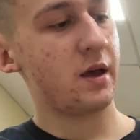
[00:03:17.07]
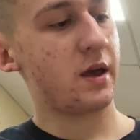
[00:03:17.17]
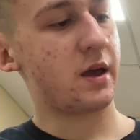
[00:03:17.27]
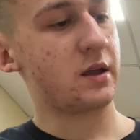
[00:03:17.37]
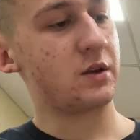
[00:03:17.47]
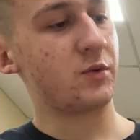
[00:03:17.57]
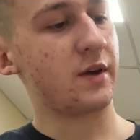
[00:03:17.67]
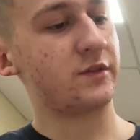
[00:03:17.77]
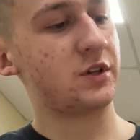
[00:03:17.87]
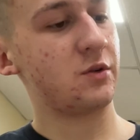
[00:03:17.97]
and we
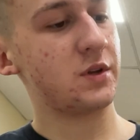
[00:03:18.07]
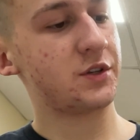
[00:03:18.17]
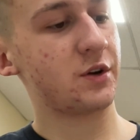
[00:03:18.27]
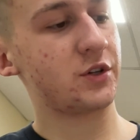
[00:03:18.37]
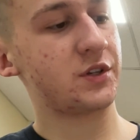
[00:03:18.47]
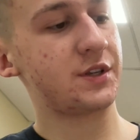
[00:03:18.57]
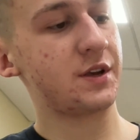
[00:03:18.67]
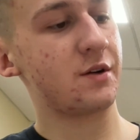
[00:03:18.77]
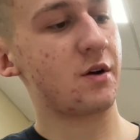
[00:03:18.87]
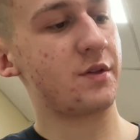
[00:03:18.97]
have two insertions
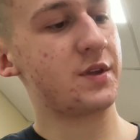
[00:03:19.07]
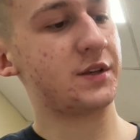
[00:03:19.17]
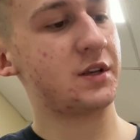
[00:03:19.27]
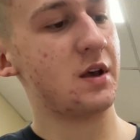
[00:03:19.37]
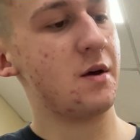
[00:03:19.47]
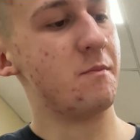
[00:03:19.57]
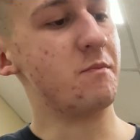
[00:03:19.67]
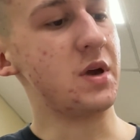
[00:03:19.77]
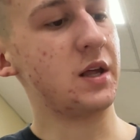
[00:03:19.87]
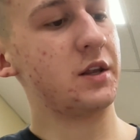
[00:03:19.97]
here on this
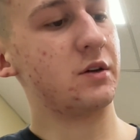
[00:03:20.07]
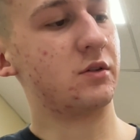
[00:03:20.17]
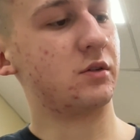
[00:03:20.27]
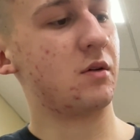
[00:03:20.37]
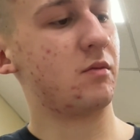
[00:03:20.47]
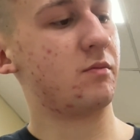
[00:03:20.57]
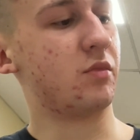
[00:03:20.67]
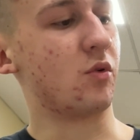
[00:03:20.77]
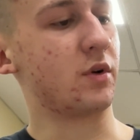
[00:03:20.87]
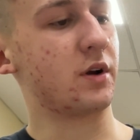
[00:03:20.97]
medial
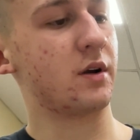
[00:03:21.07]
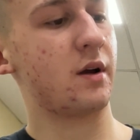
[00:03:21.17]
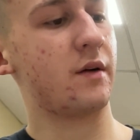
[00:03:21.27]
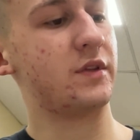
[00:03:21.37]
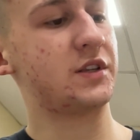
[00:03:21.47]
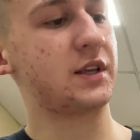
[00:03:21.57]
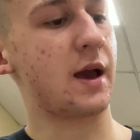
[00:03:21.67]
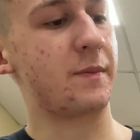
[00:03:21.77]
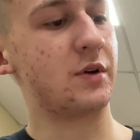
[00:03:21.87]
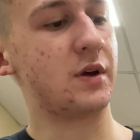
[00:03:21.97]
border of the
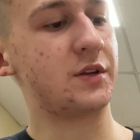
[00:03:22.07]
scapula.